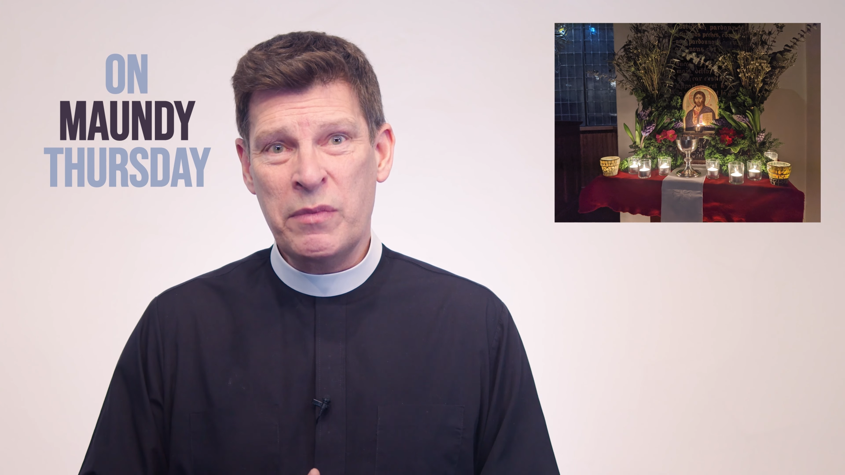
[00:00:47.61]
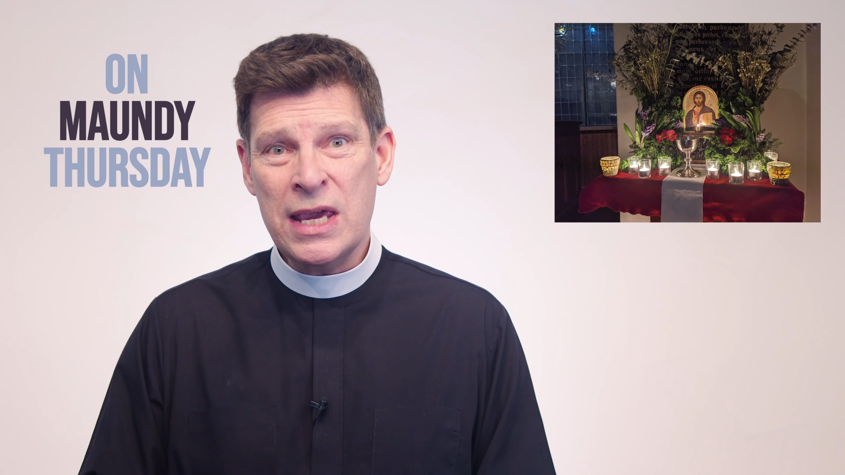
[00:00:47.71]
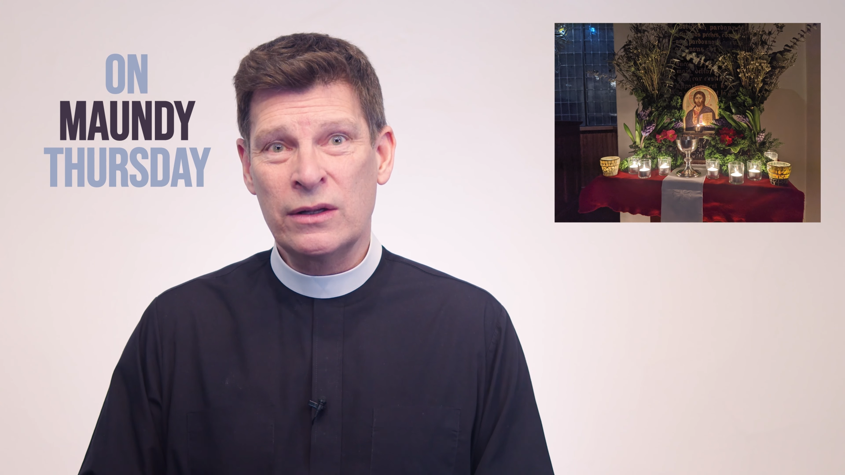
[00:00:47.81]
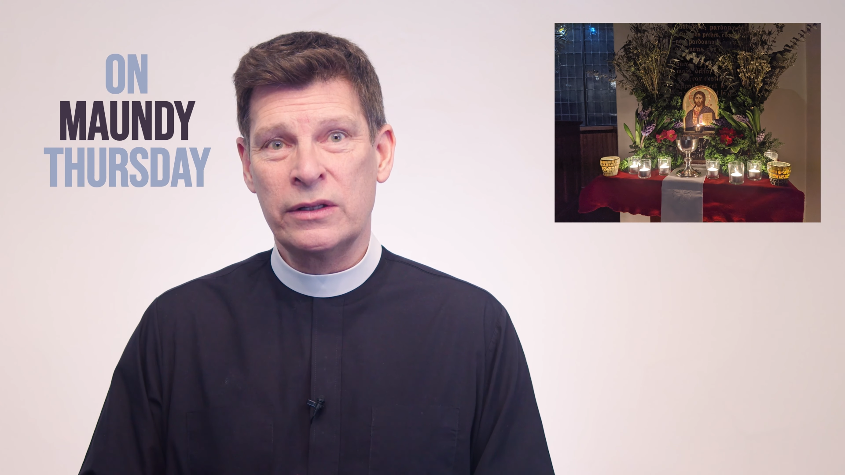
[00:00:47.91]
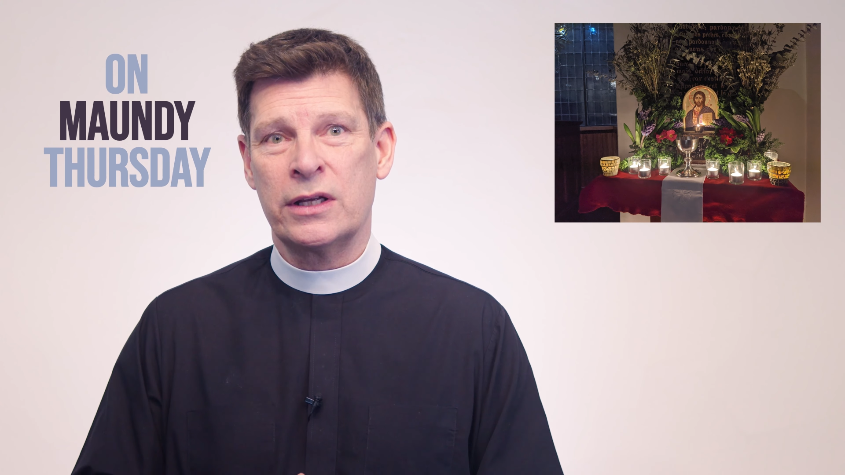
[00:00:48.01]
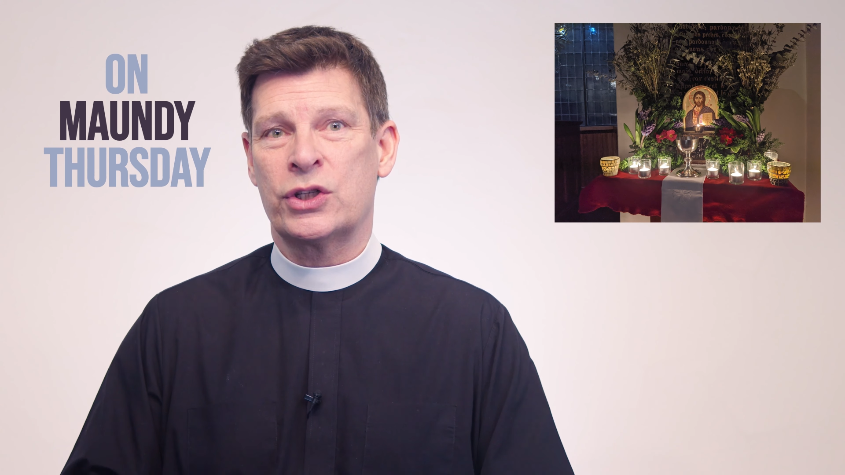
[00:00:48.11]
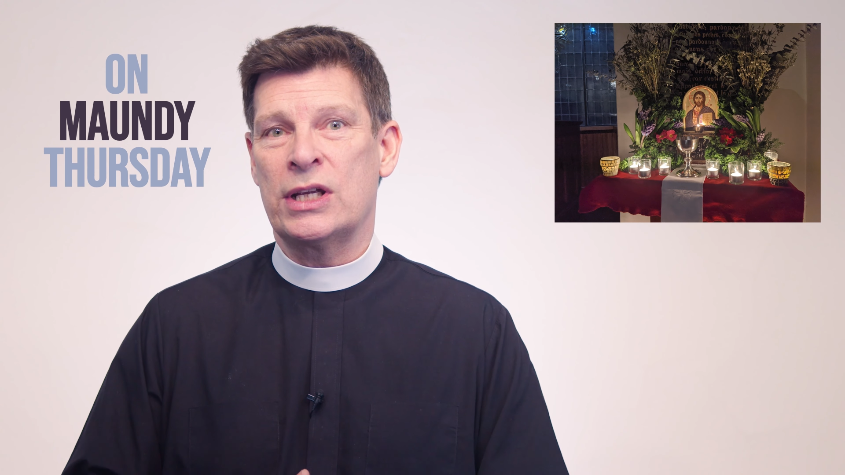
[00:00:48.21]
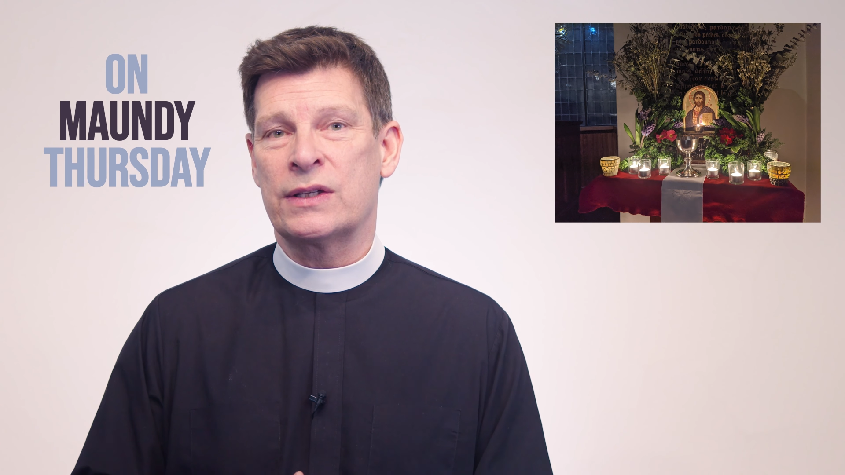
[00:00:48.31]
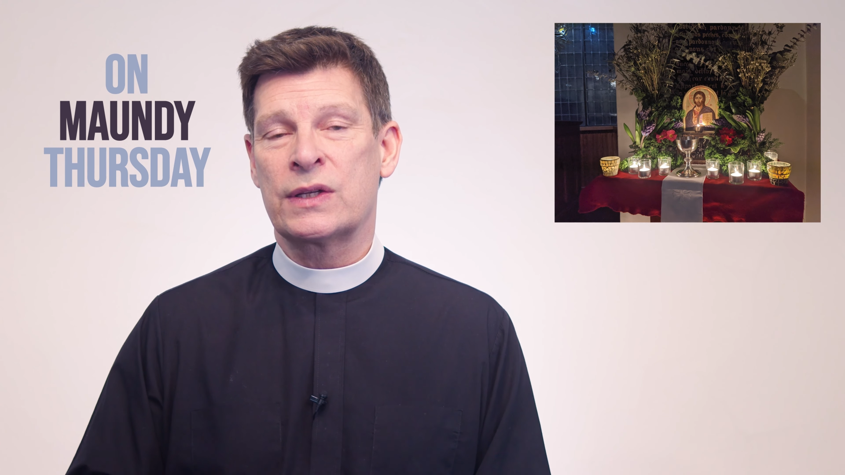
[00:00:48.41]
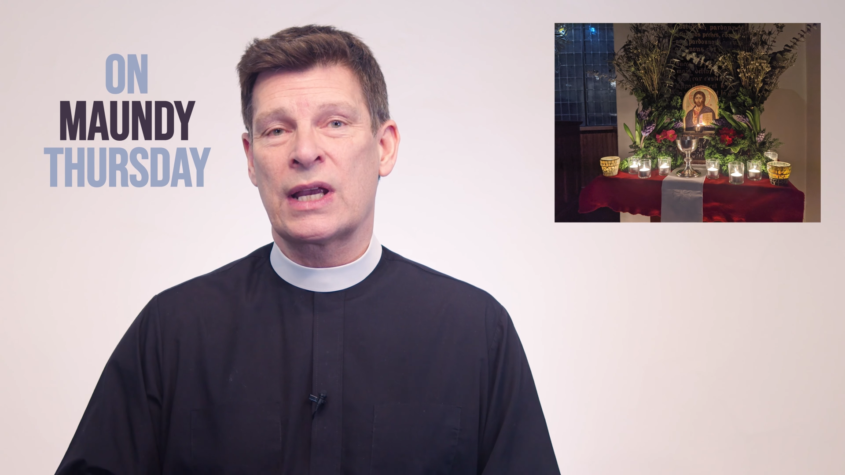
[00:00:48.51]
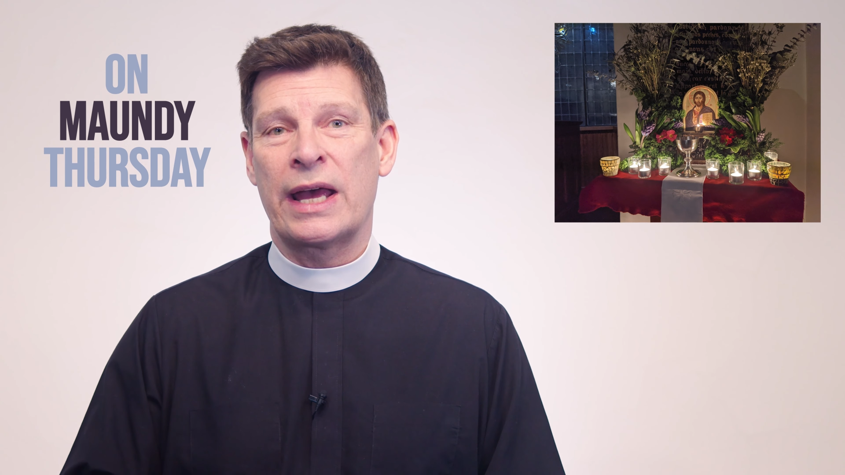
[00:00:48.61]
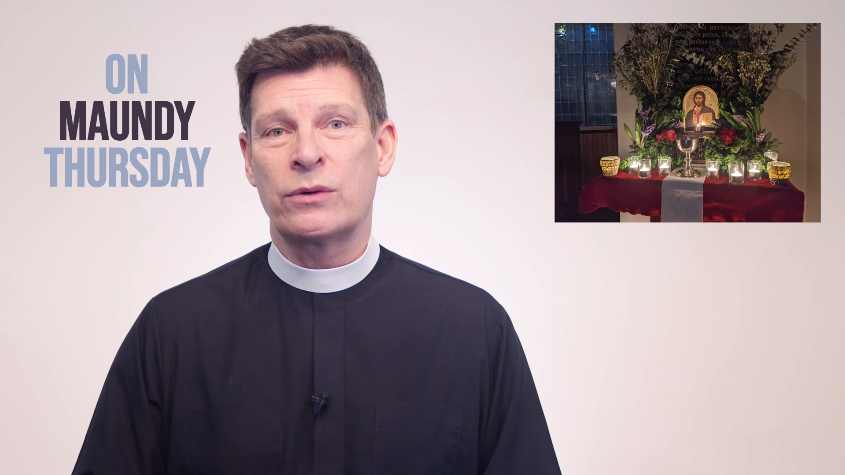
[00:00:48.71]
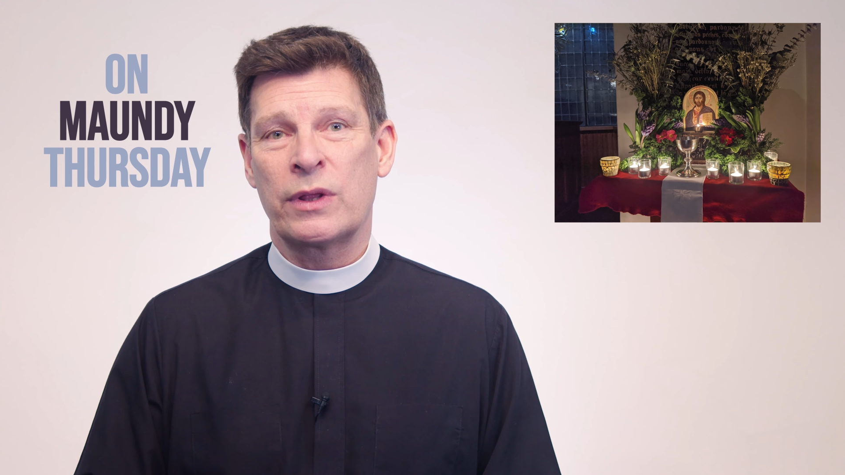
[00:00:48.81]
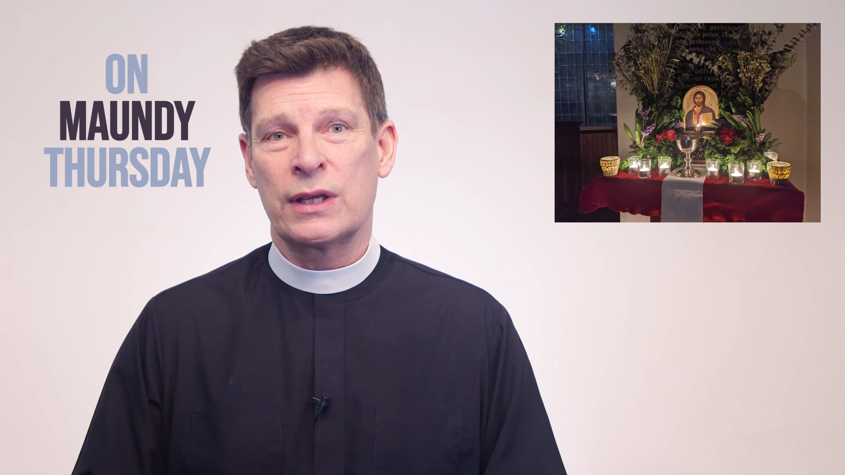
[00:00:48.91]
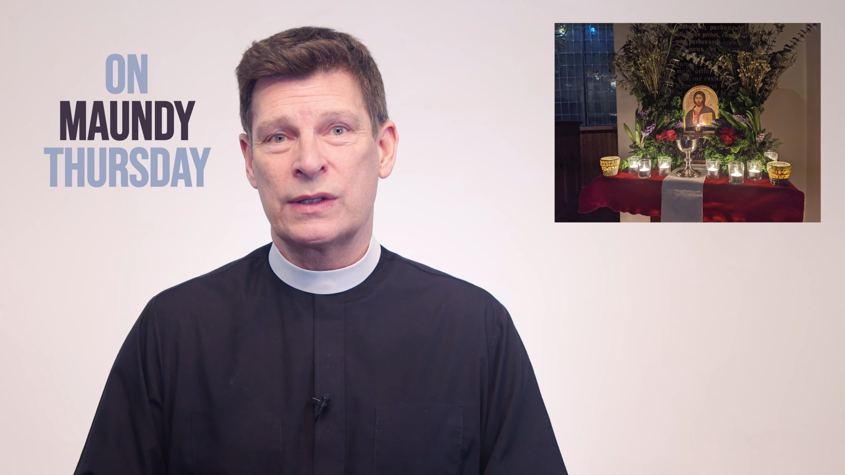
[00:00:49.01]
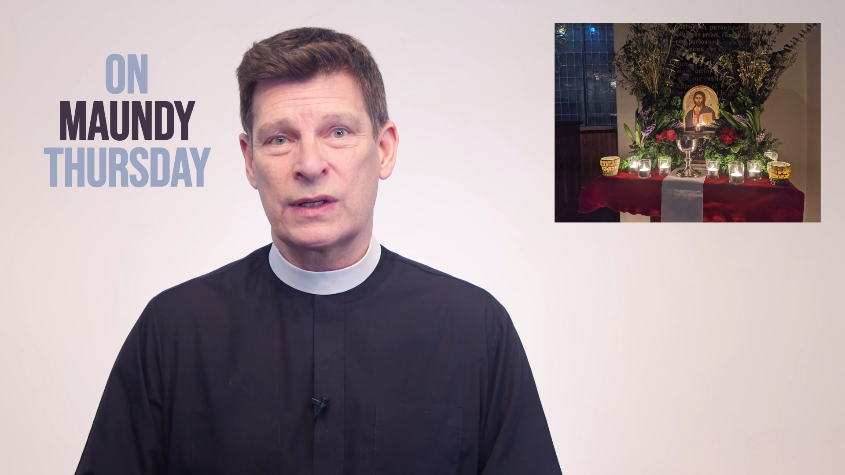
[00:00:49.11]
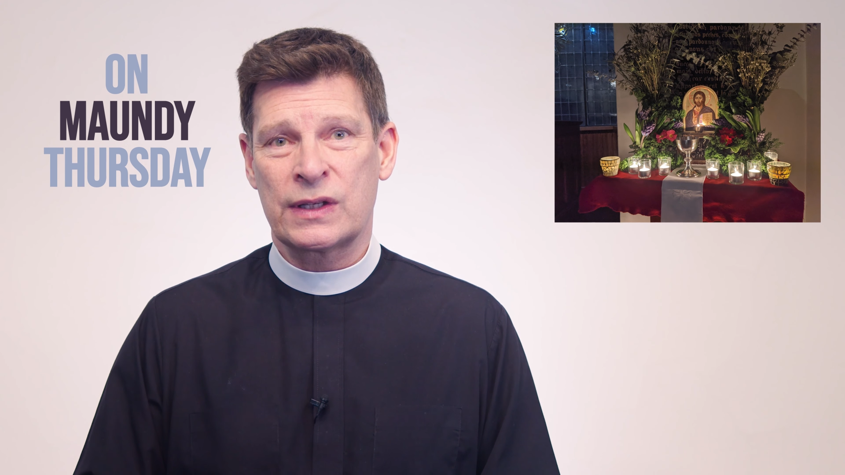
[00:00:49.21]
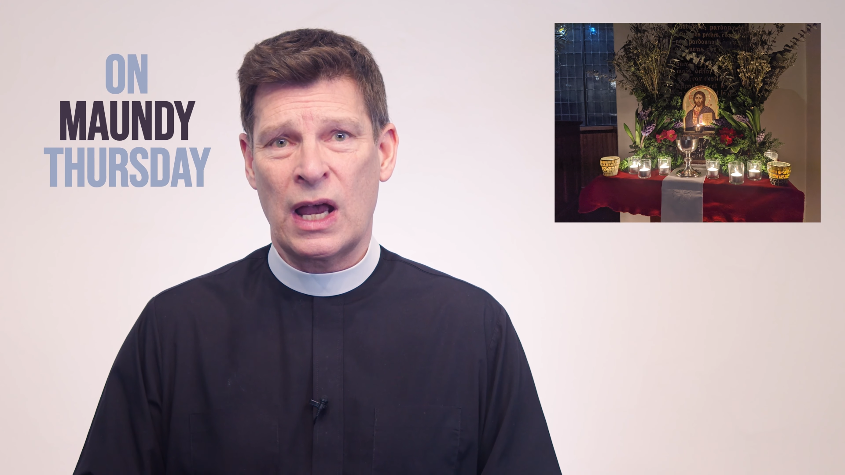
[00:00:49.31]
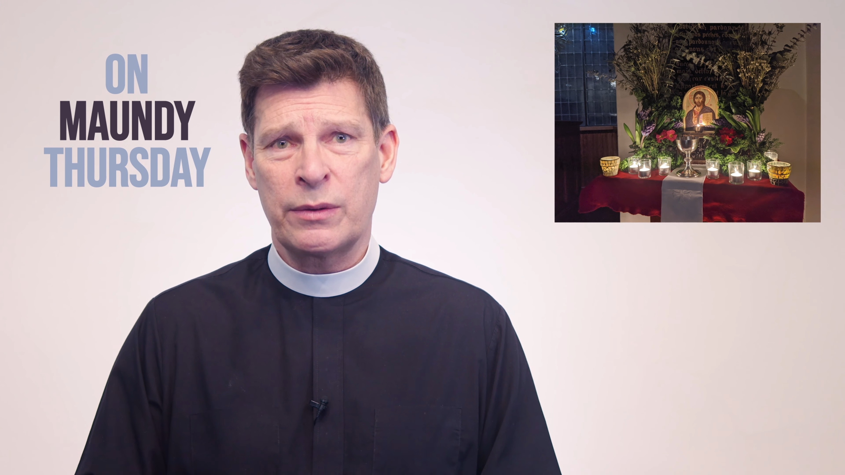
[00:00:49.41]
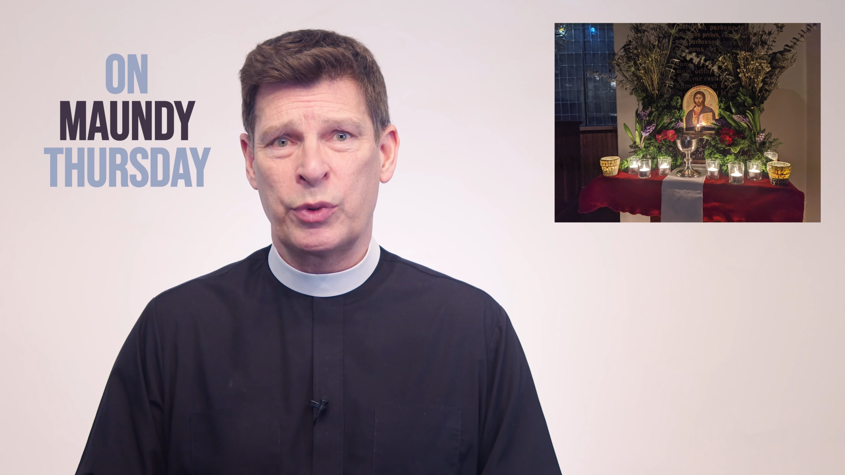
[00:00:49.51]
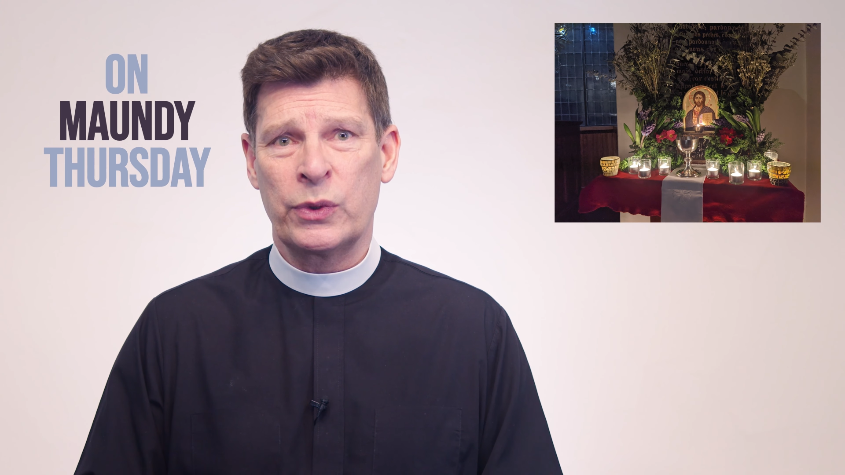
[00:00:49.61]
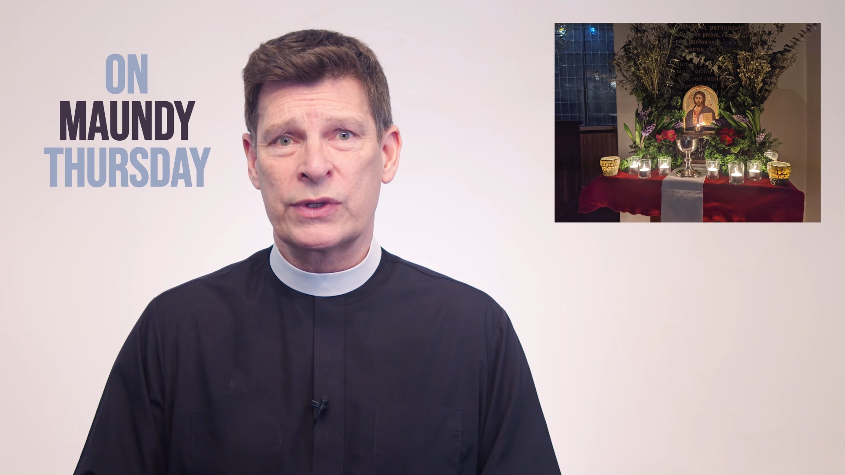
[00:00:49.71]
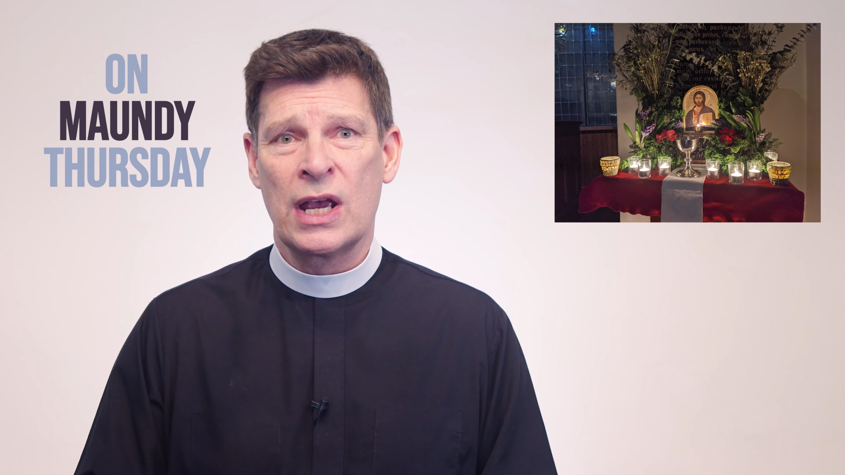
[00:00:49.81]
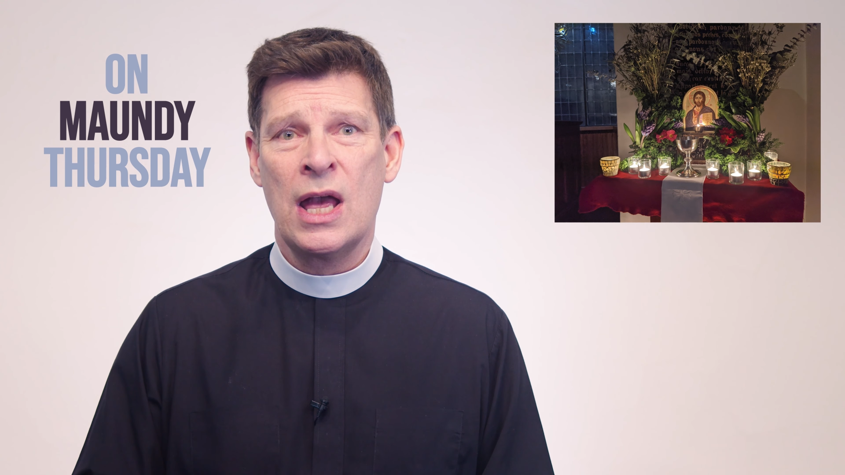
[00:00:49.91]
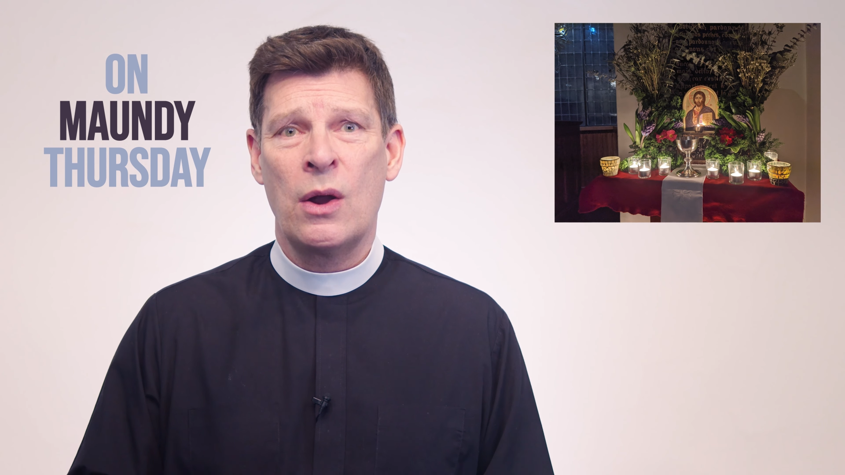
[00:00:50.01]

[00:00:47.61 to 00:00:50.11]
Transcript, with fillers: meal that Jesus had with his disciples